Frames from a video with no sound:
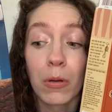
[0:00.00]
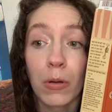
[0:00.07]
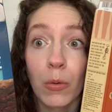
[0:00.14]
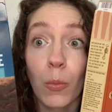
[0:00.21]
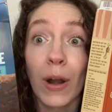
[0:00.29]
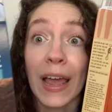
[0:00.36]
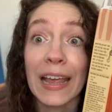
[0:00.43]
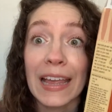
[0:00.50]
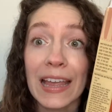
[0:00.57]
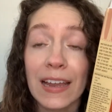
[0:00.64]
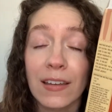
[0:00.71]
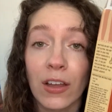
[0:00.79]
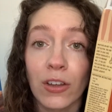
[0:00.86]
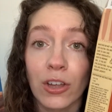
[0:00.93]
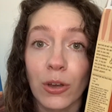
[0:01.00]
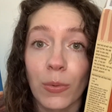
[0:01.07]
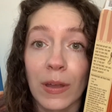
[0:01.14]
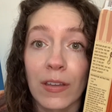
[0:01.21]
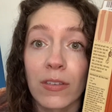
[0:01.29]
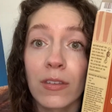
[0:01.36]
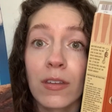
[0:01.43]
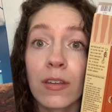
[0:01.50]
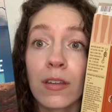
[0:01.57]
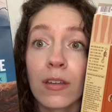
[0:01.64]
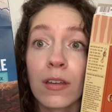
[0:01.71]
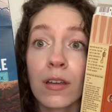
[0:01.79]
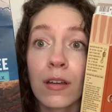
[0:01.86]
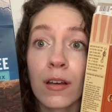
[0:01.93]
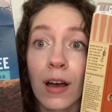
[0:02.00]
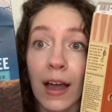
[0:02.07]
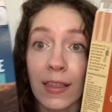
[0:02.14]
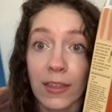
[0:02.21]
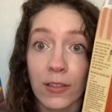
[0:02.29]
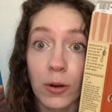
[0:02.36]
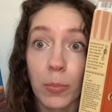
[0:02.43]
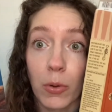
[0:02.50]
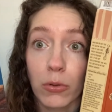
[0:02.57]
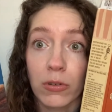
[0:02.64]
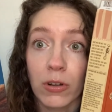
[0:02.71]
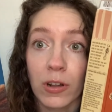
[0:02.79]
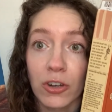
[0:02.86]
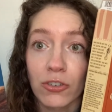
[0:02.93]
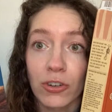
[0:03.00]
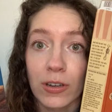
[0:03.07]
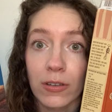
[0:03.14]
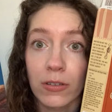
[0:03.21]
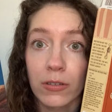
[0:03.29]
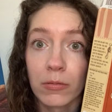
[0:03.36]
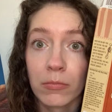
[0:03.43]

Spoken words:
What I can tell you is I think they're both delicious.